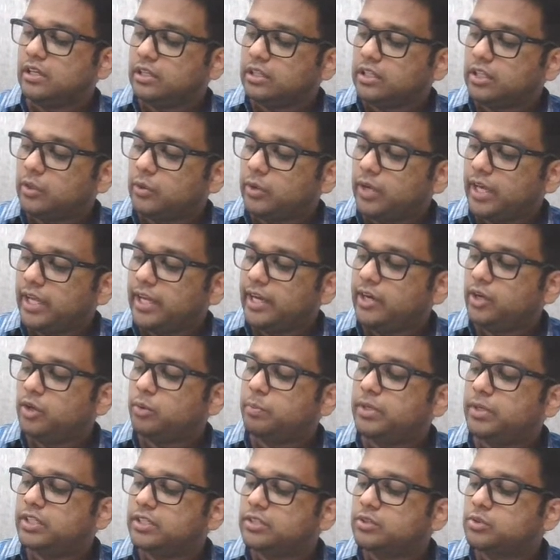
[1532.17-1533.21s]
Now n into
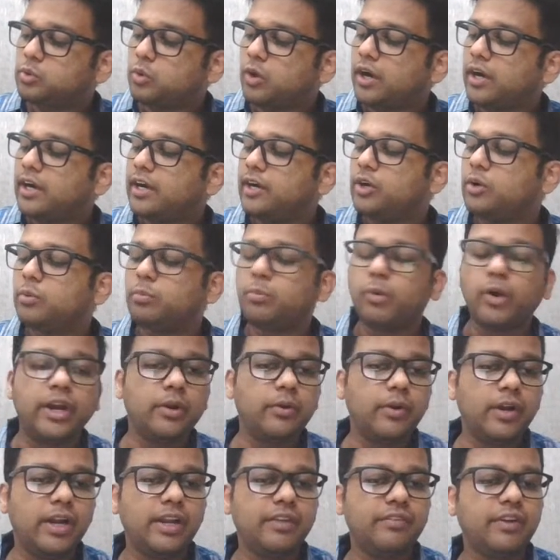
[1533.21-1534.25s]
p is 200 into
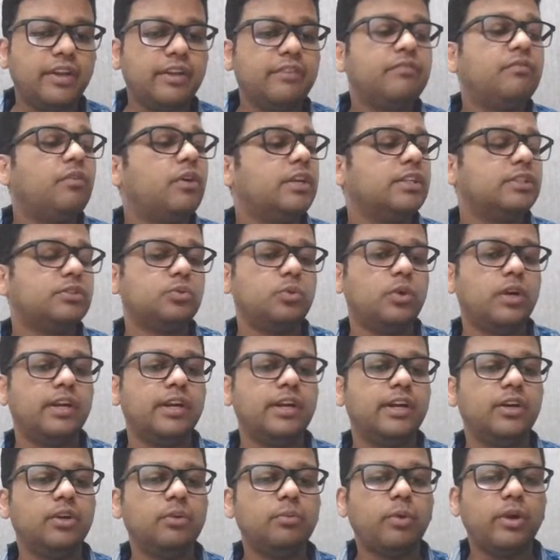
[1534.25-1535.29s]
0.25. What is
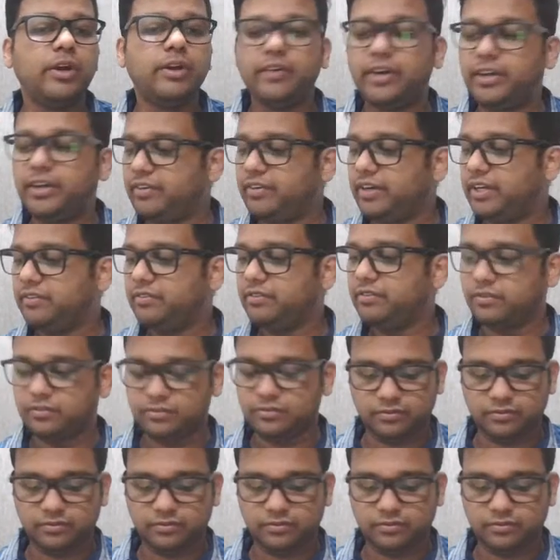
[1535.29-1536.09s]
200 into 0.25?